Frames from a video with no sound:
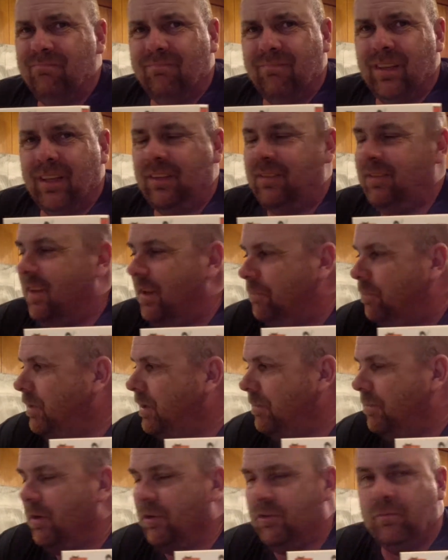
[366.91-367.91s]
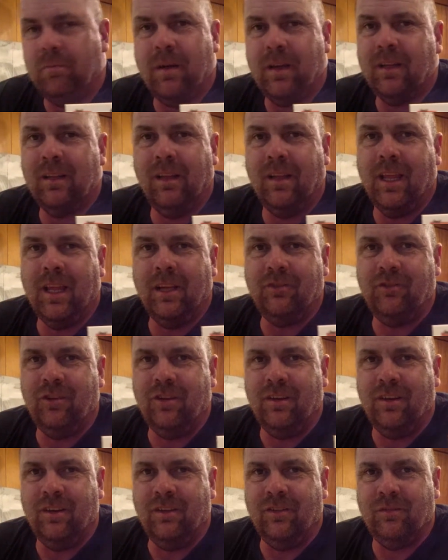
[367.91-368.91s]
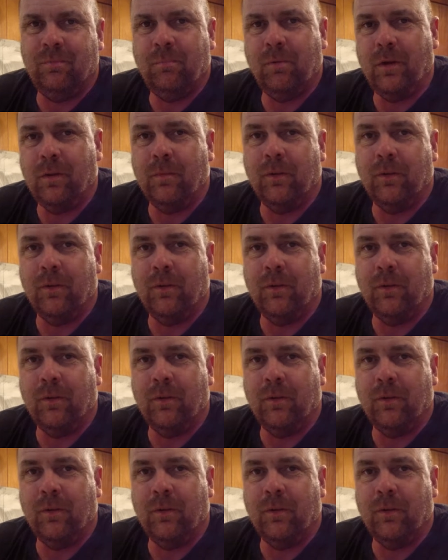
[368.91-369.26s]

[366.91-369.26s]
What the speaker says: like I said, pretty much my collection is pretty